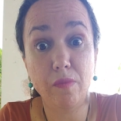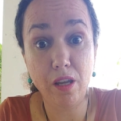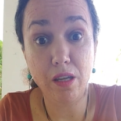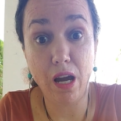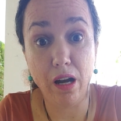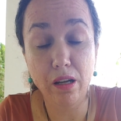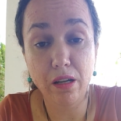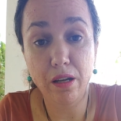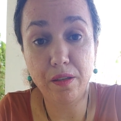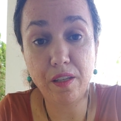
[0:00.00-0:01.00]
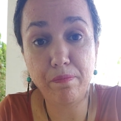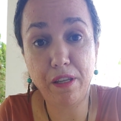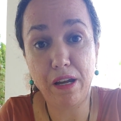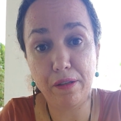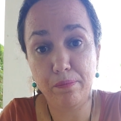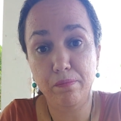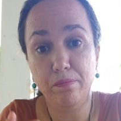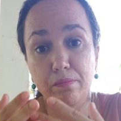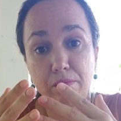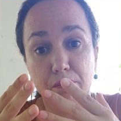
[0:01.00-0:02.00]
Yeah, except that
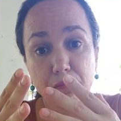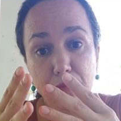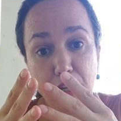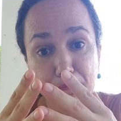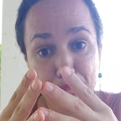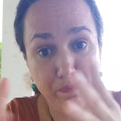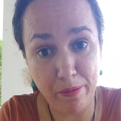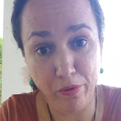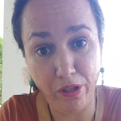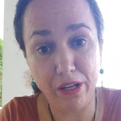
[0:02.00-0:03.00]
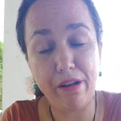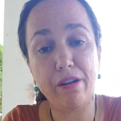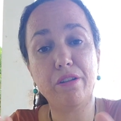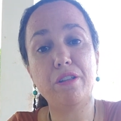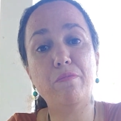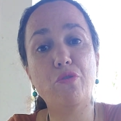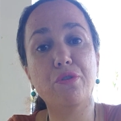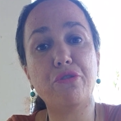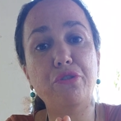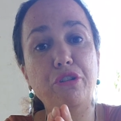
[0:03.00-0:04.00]
the people that are at the
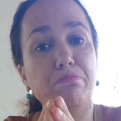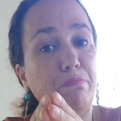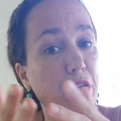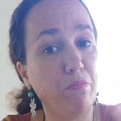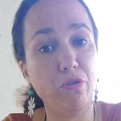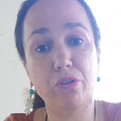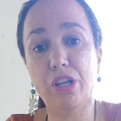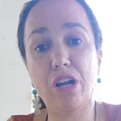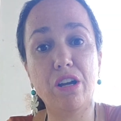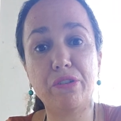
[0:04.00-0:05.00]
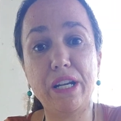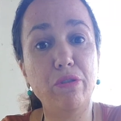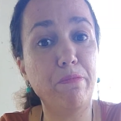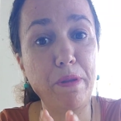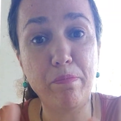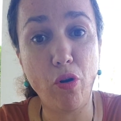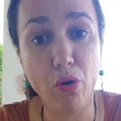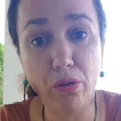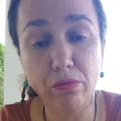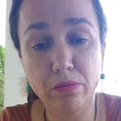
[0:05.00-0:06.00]
border, people that are regular
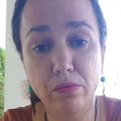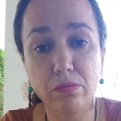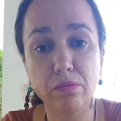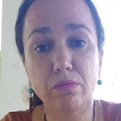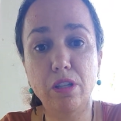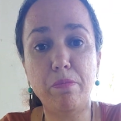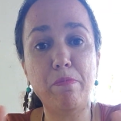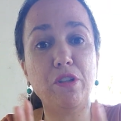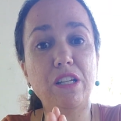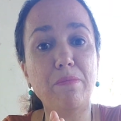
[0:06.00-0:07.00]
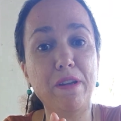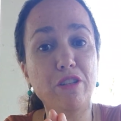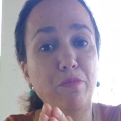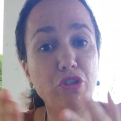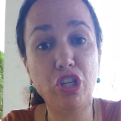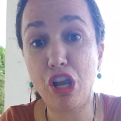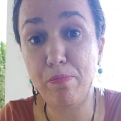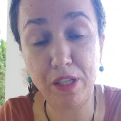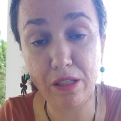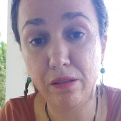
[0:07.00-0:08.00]
people, the people that depend upon
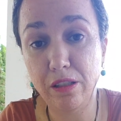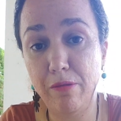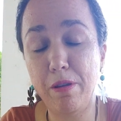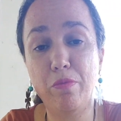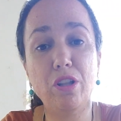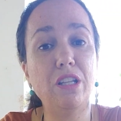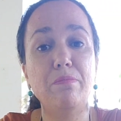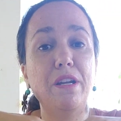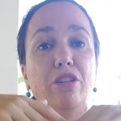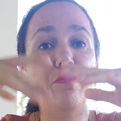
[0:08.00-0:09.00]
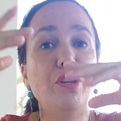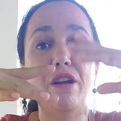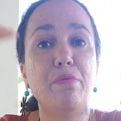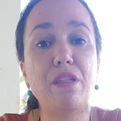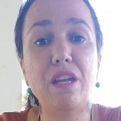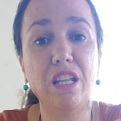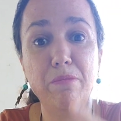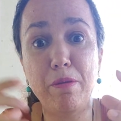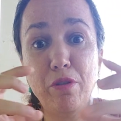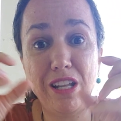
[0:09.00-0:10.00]
tips, the people that depend upon everything, and the
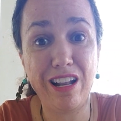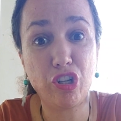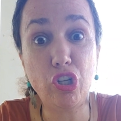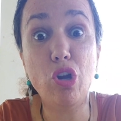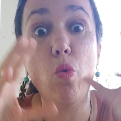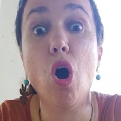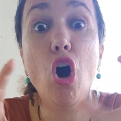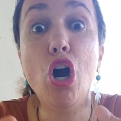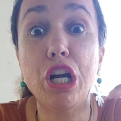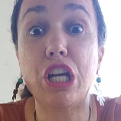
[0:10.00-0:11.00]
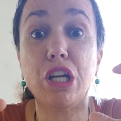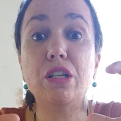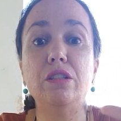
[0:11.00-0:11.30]
people that actually work